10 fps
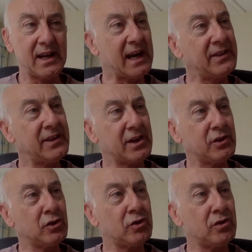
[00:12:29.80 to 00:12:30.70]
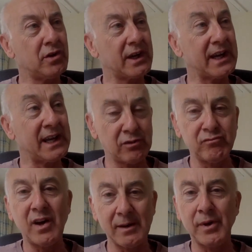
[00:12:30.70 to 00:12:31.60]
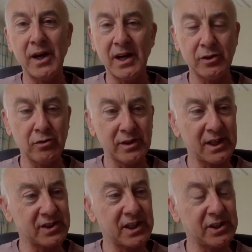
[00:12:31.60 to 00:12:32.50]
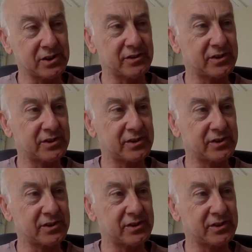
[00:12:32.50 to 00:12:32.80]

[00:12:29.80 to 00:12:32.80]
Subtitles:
and that you're in the right part of the organization.